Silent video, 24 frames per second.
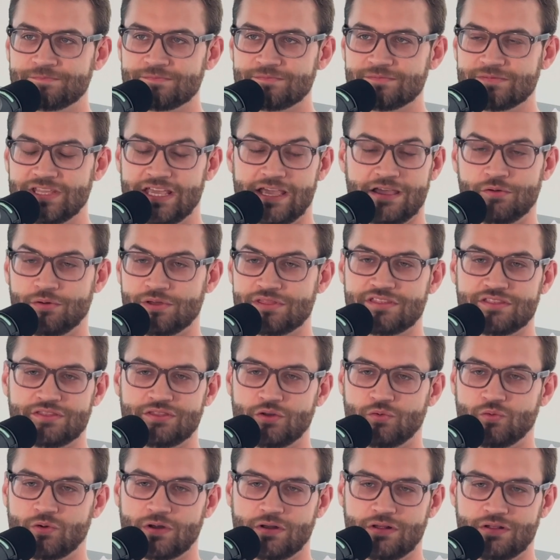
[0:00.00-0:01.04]
within
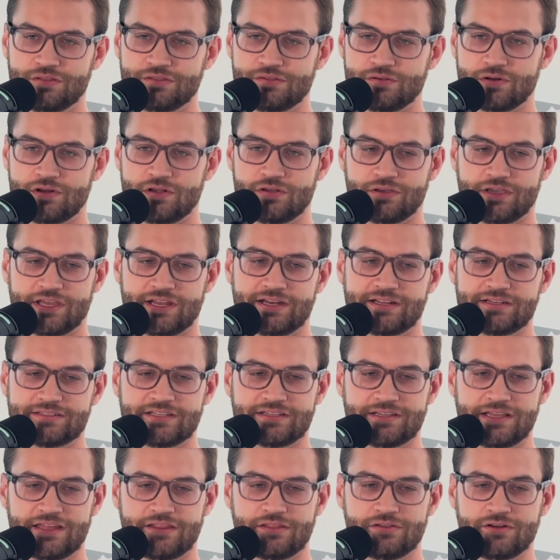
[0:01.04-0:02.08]
the world, they're all getting
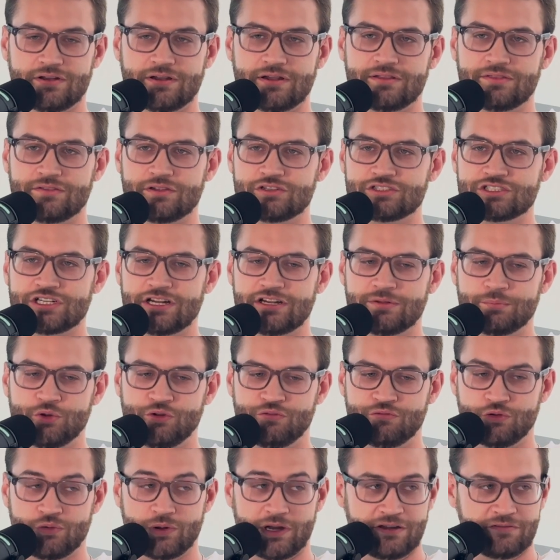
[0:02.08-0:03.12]
together and they're trying to
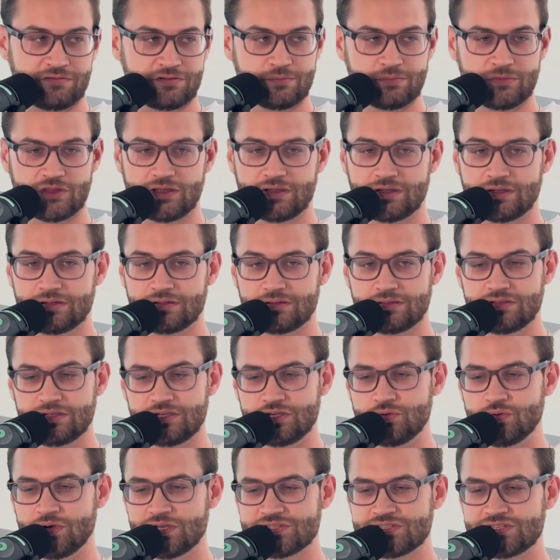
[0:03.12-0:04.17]
move away from the
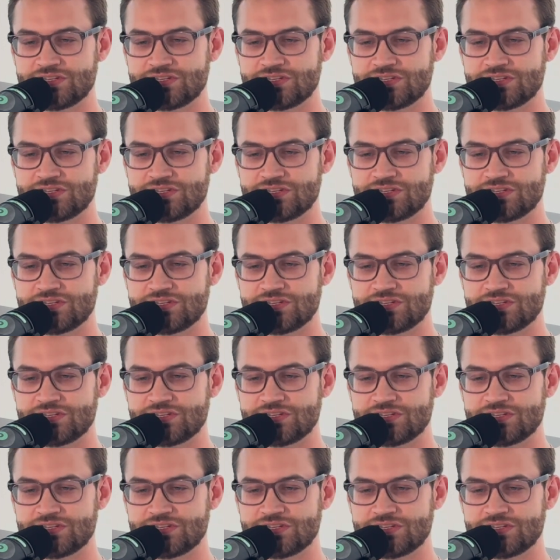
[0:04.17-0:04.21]
US